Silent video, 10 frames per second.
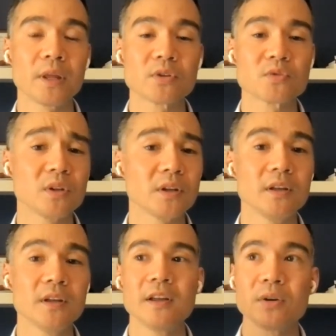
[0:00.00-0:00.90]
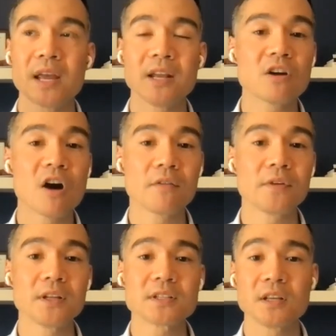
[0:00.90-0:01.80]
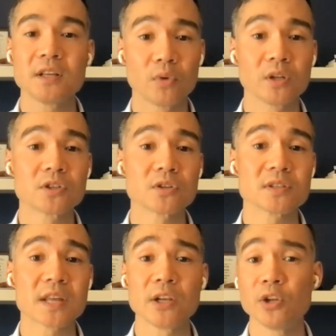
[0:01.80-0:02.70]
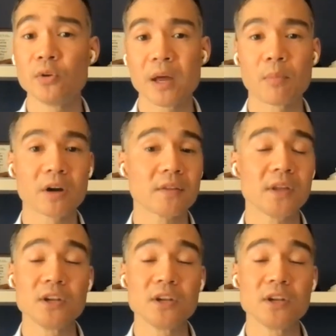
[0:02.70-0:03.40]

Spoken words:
it was really gaining confidence in the realtors that knew that market,